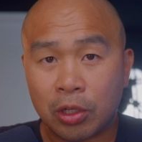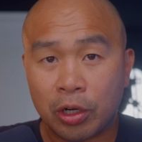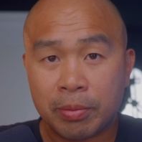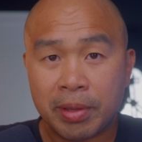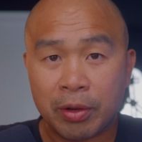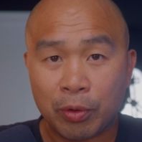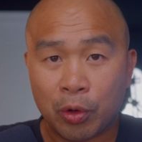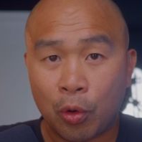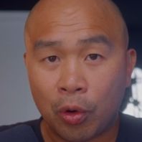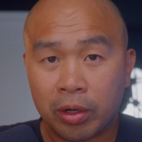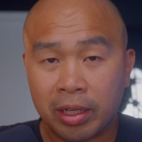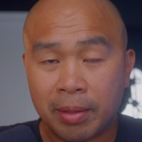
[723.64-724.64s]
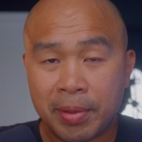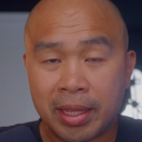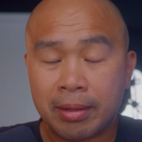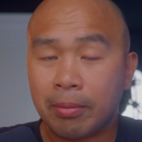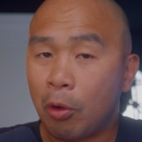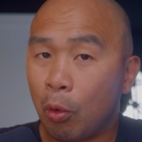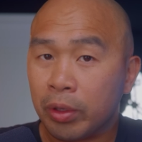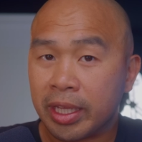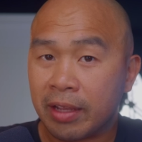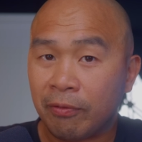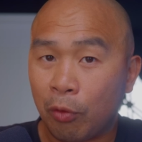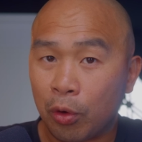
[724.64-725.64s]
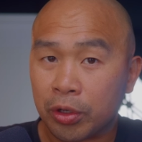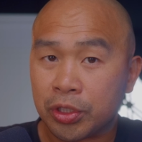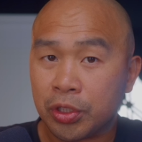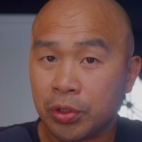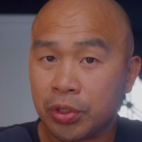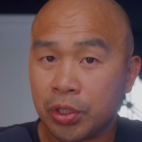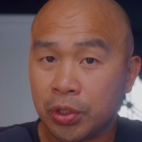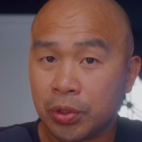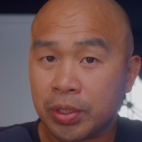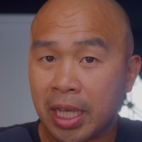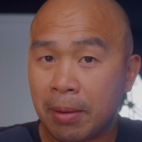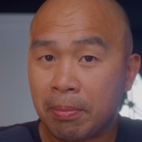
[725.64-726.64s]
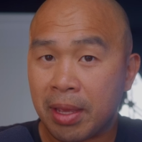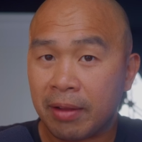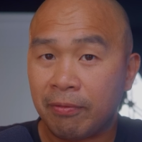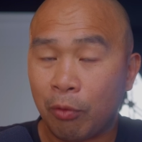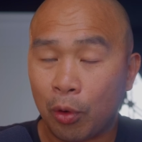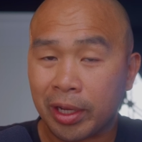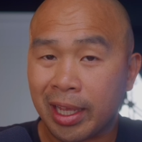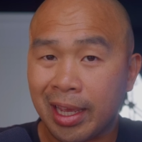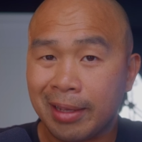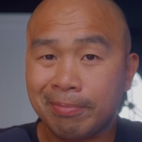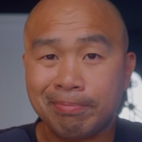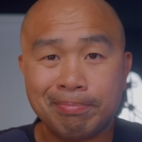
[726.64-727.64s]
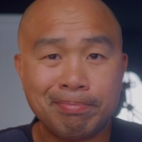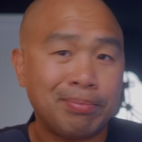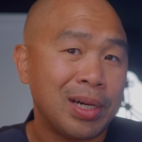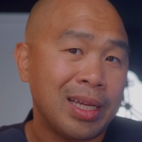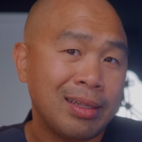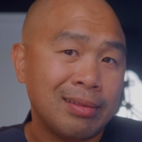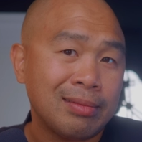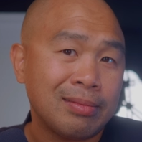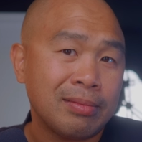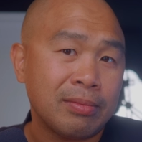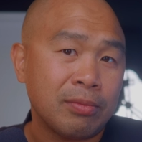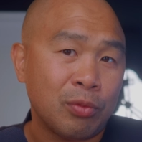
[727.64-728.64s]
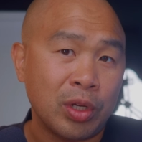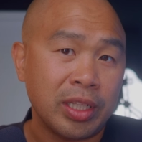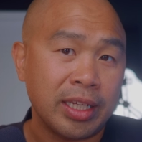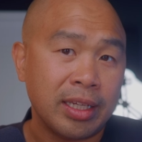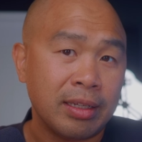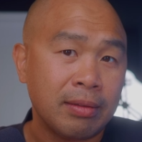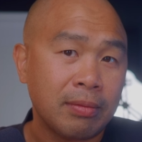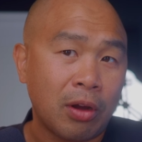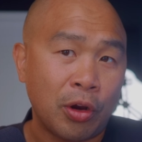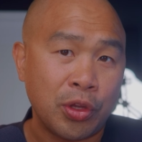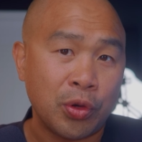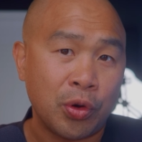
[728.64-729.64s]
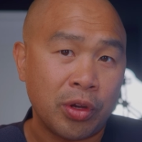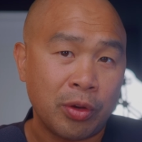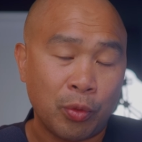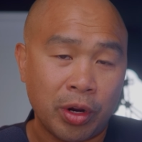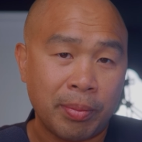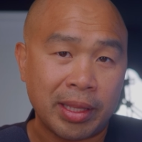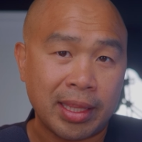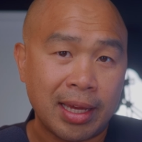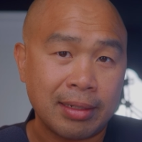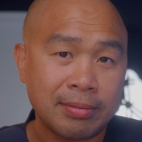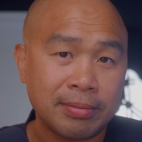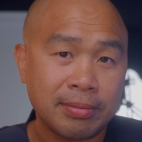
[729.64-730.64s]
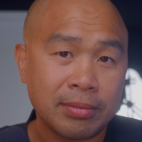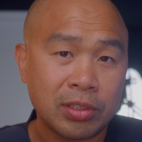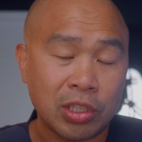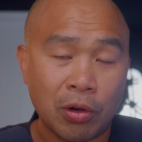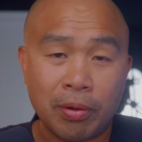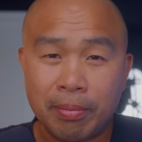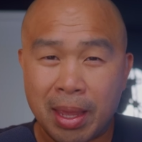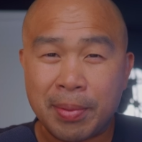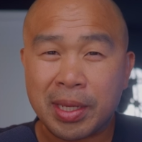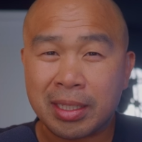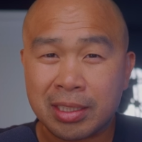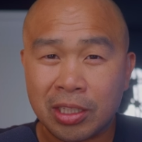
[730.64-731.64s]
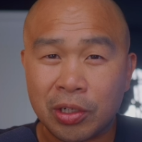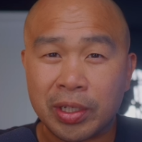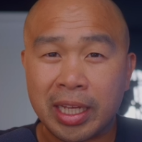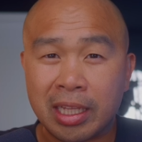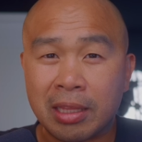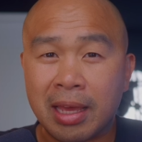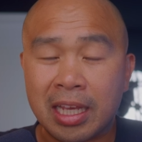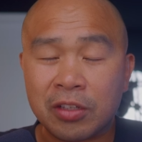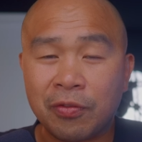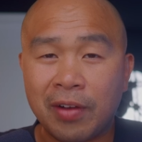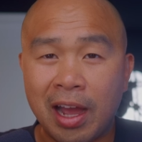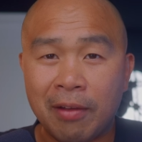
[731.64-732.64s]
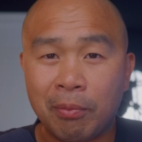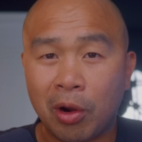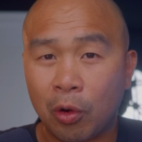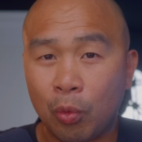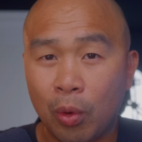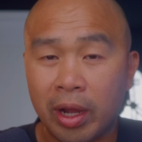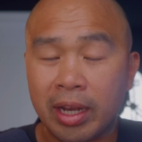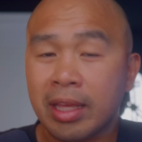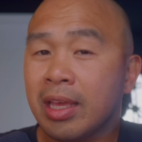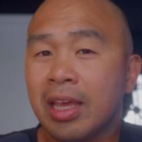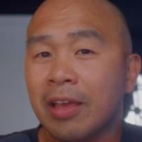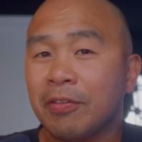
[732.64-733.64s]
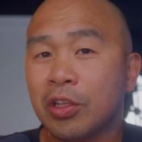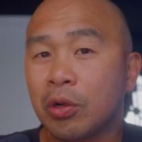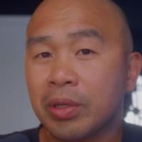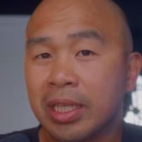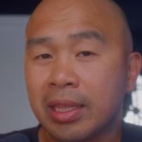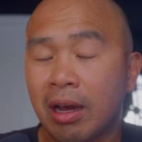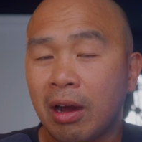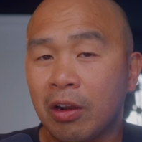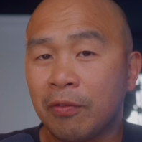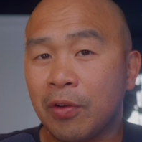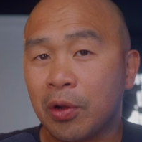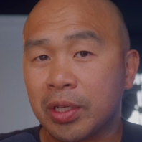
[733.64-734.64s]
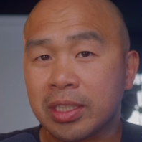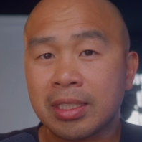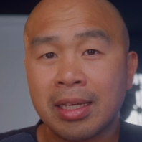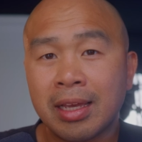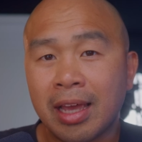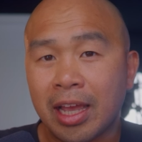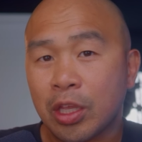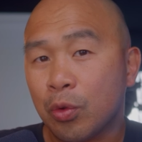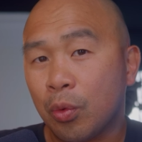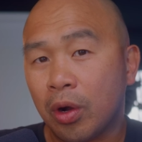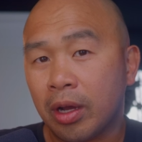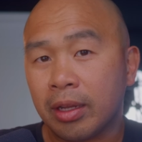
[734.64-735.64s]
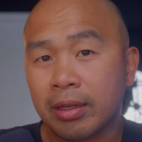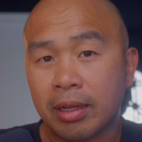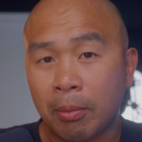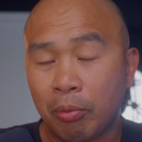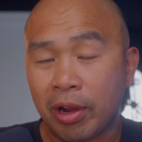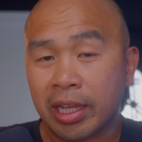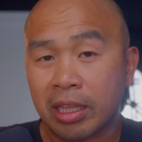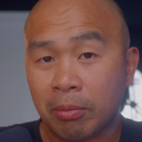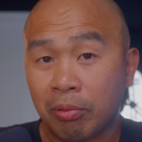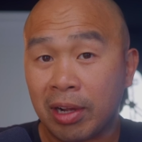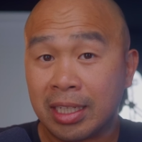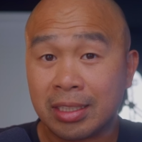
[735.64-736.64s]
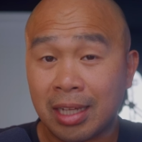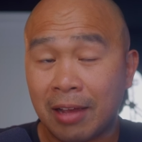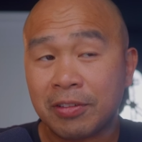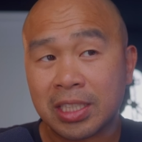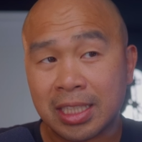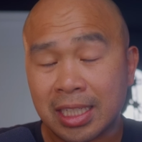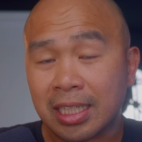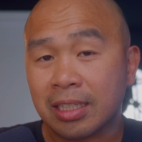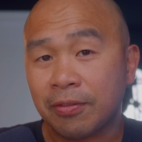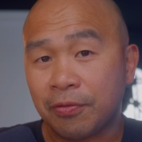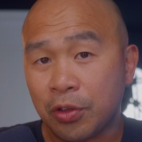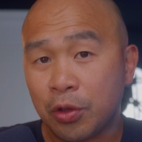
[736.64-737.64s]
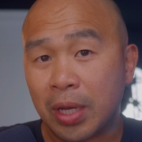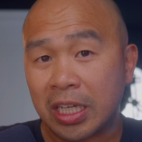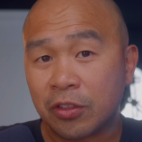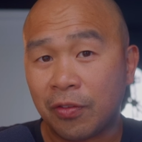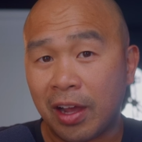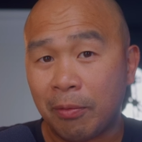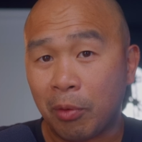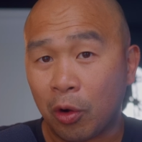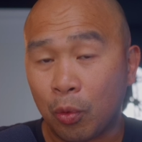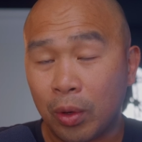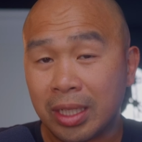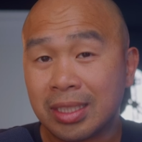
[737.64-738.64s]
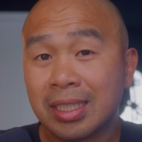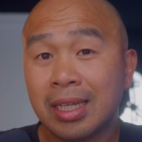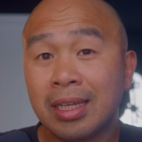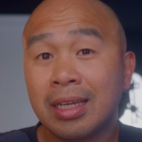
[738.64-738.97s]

thirty minute record limit only in four two two ten bit four K, but really, are you going to worry about that? So maybe consider getting the S five Mark one if you don't need the autofocus and you want a break in the price. I've seen a few S five Mark ones